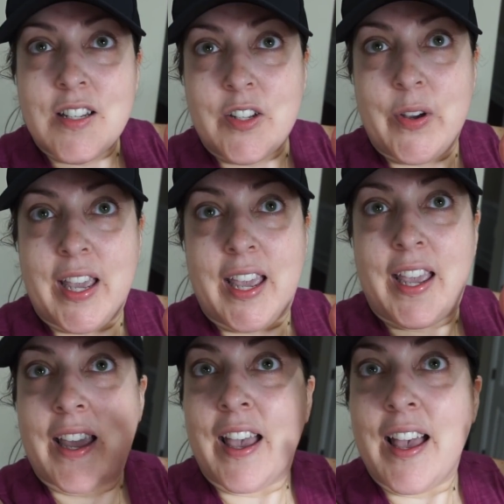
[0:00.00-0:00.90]
are
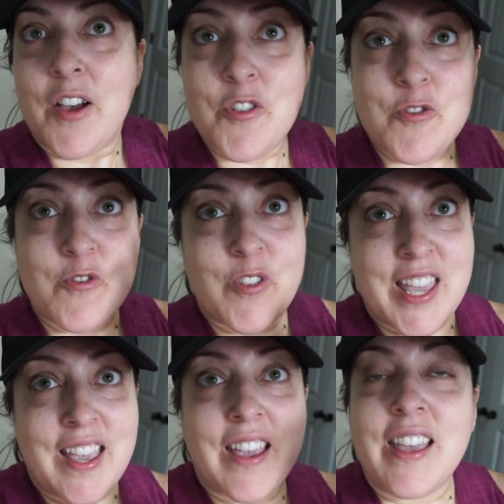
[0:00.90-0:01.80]
doing
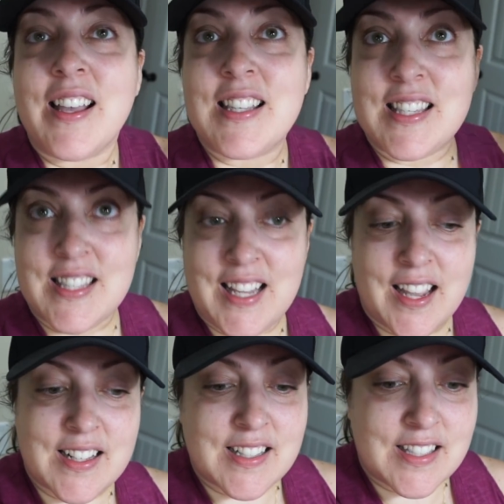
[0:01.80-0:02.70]
week
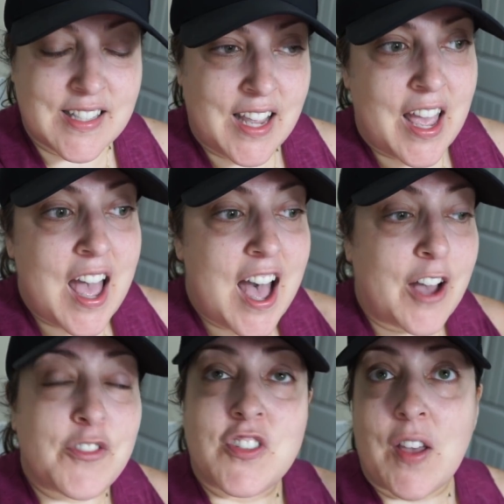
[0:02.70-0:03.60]
6
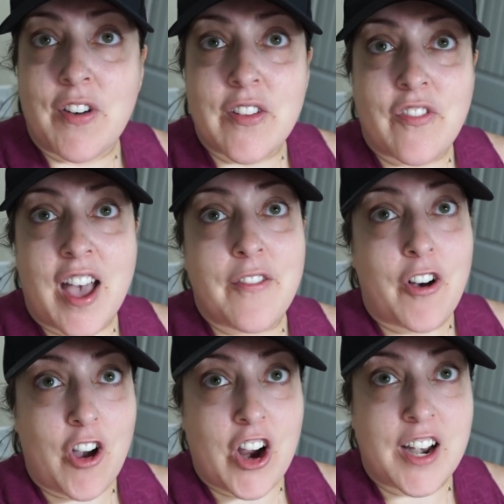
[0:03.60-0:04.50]
of 75
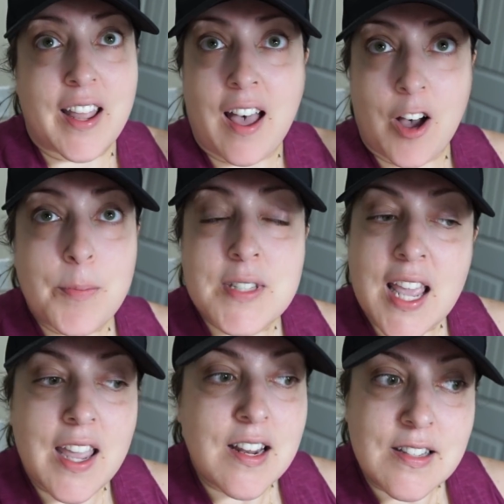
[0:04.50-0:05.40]
hard
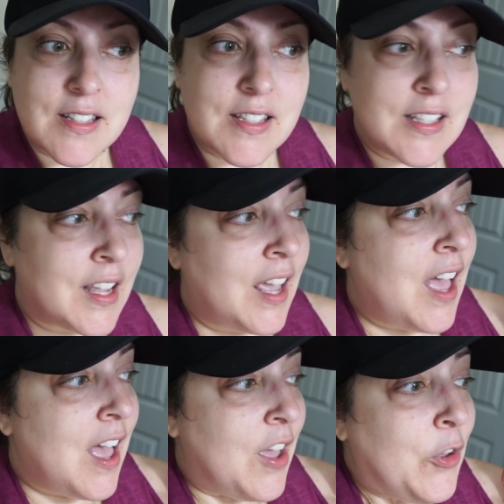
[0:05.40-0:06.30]
updates.
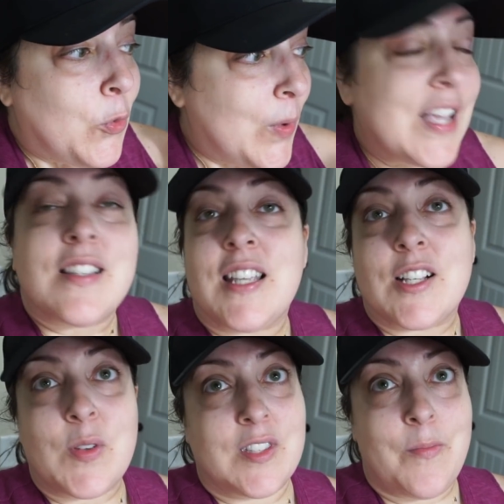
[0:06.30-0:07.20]
Week
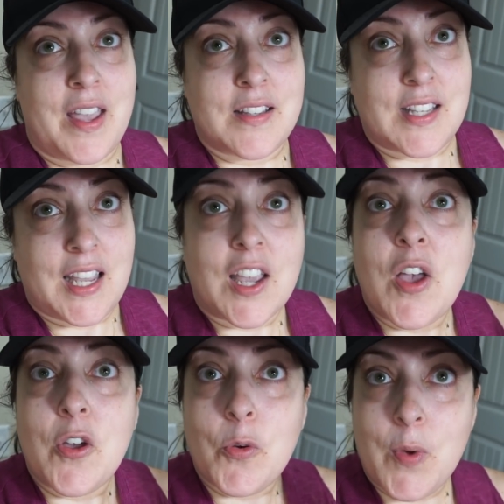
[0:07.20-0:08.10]
6 was amazing.
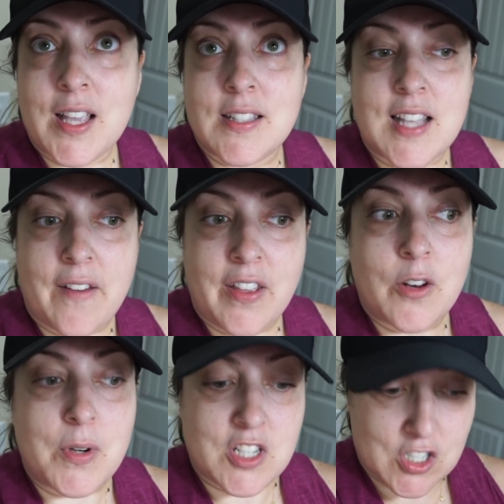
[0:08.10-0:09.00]
Week
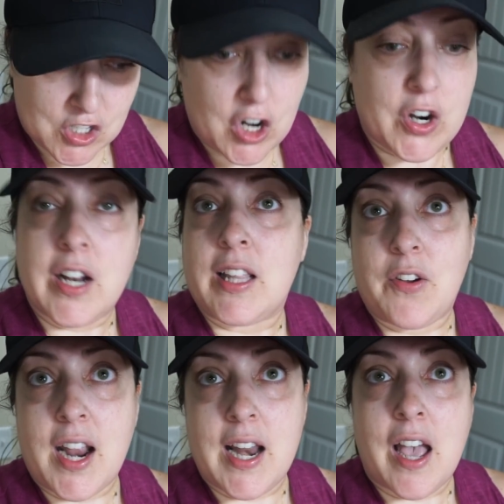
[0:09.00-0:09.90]
7, which is currently
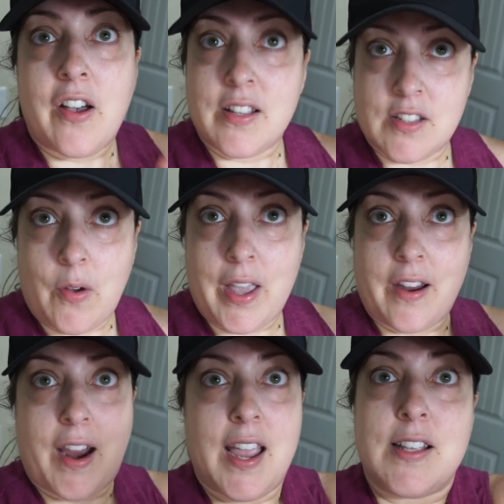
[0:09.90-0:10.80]
right now, is
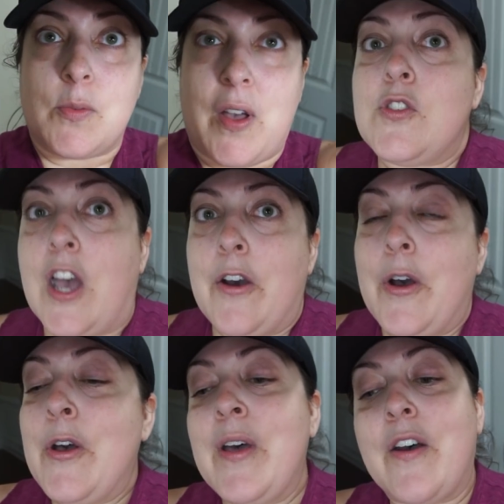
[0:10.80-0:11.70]
going great as So
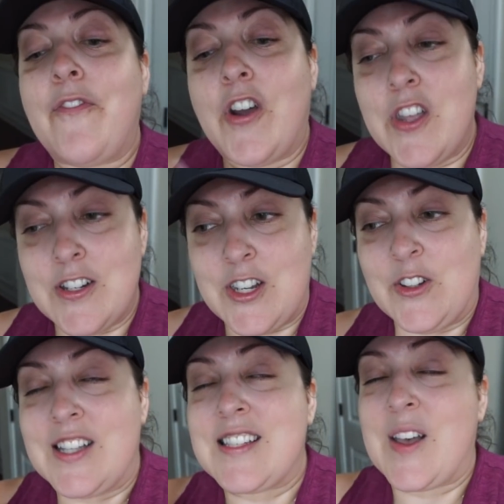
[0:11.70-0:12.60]
without further
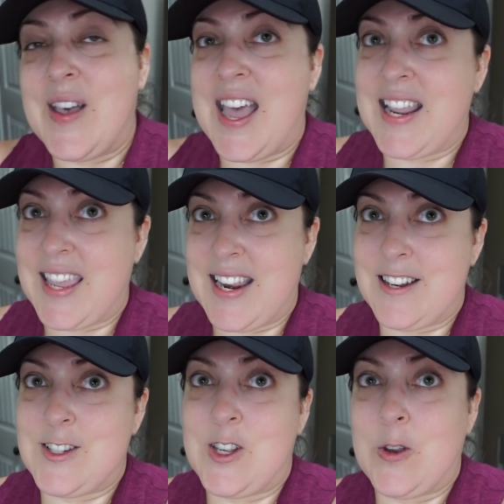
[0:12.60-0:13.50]
ado, let's go ahead and get
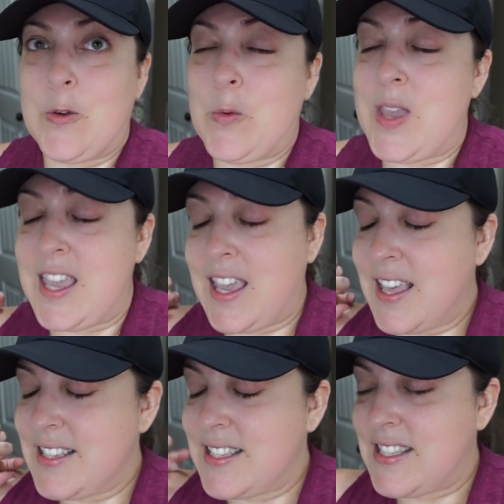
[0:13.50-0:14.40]
into week
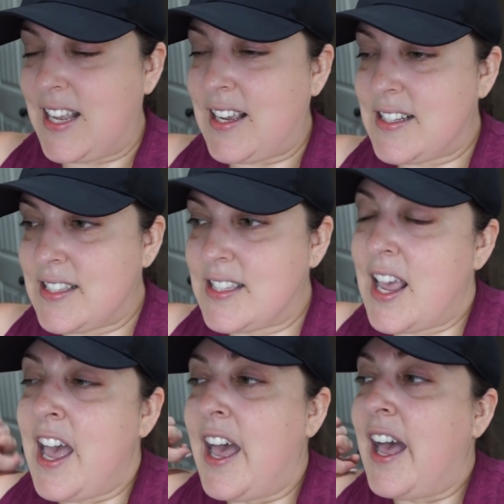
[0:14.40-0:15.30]
6
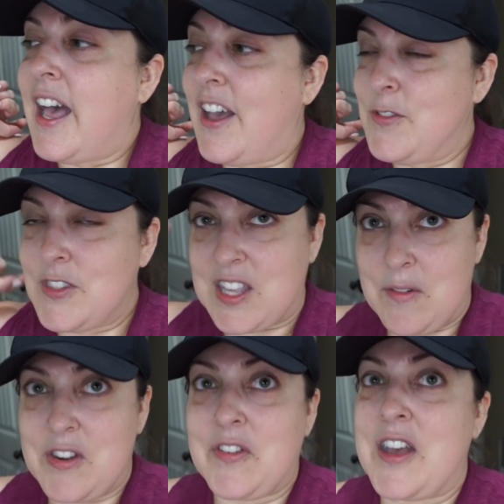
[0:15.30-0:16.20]
of
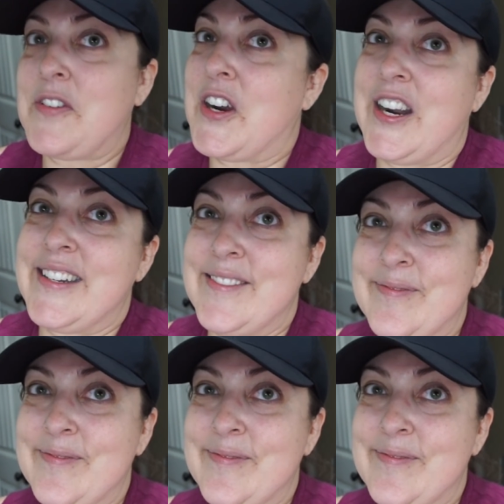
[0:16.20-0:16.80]
75 hard.